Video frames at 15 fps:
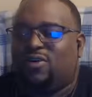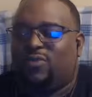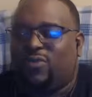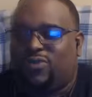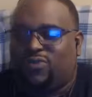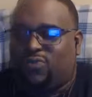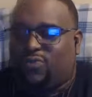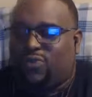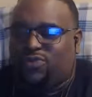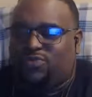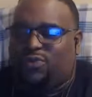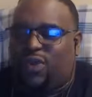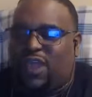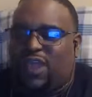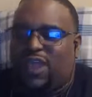was
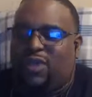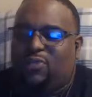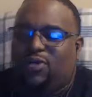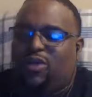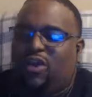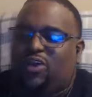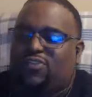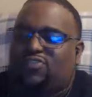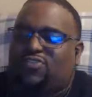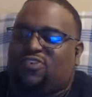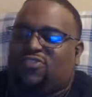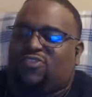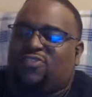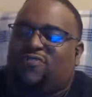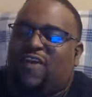great in regards
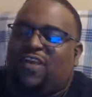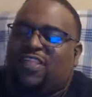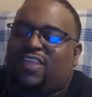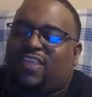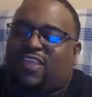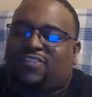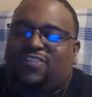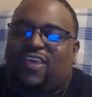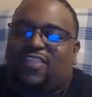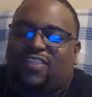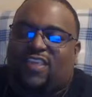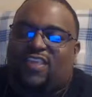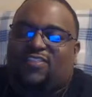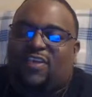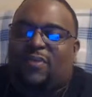just the fact that they set
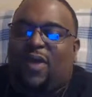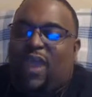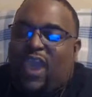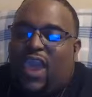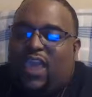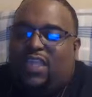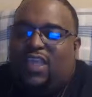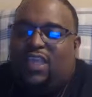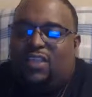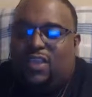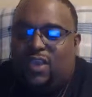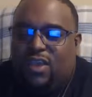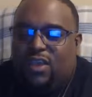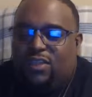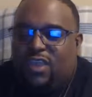things up and
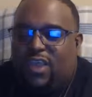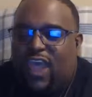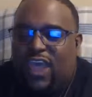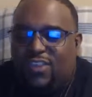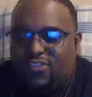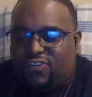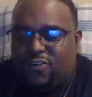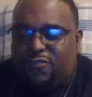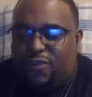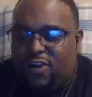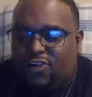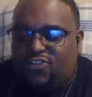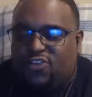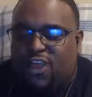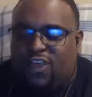then they kind of
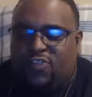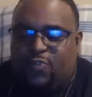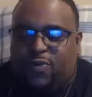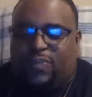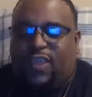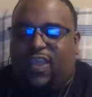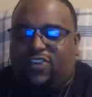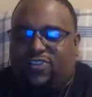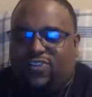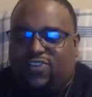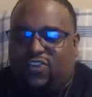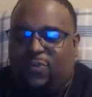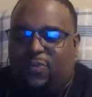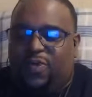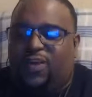subvert your expectations
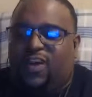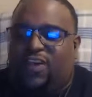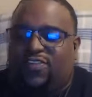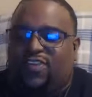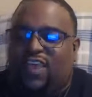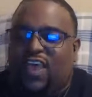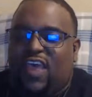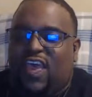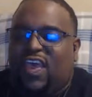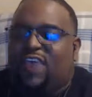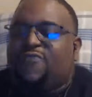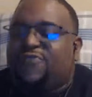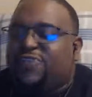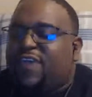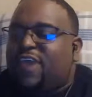too because
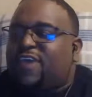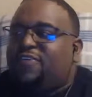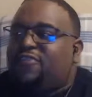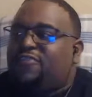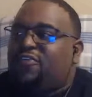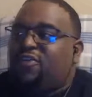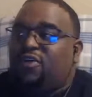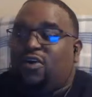even if